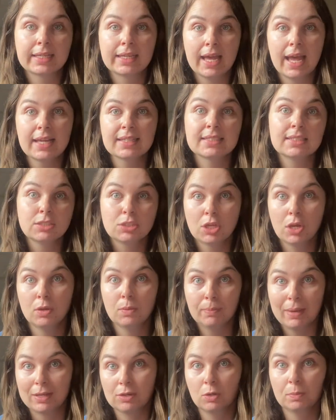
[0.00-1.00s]
guess, and turn
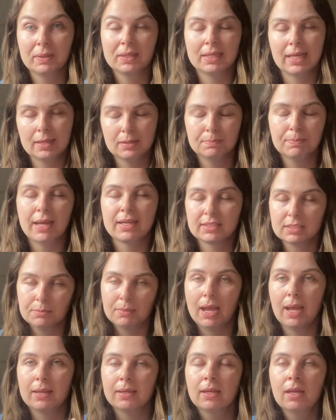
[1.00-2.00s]
back up and get back to
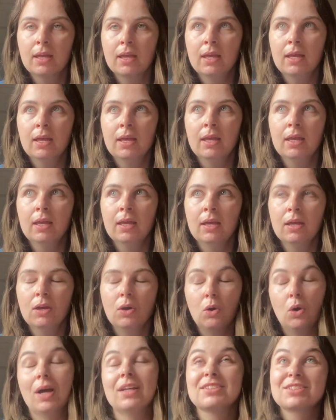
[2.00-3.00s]
my,
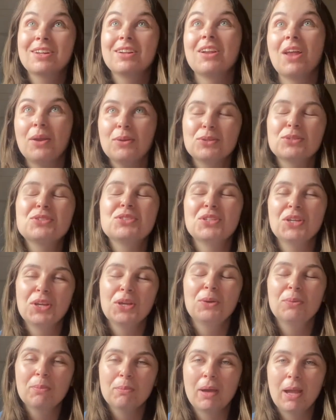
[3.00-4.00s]
or as close
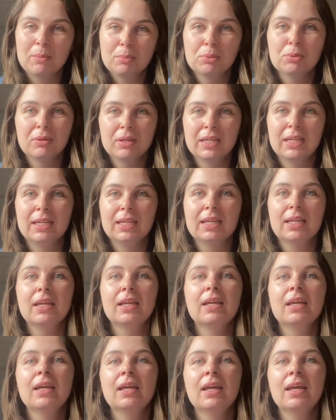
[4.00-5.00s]
to my
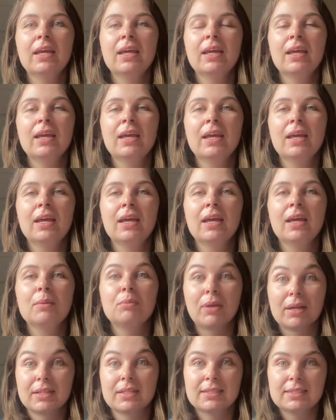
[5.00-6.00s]

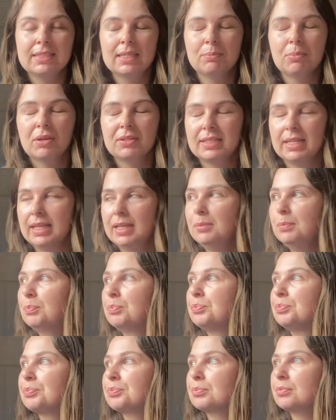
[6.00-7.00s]
pre-pregnancy body,
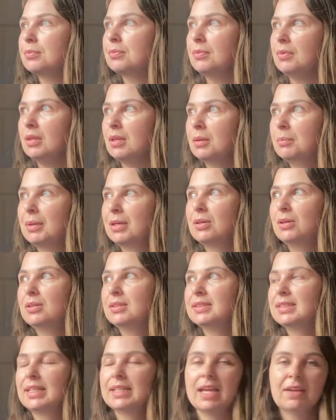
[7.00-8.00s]

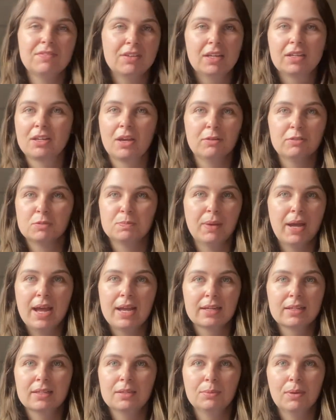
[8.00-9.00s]
because it never goes back,
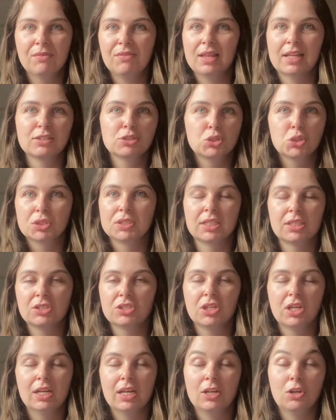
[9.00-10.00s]
whether that's just
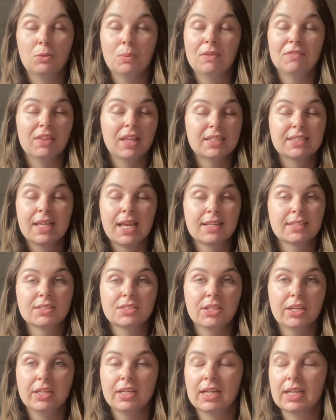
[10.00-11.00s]
internally or whether that's
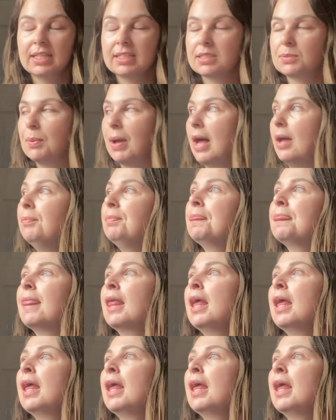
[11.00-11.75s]
externally as well.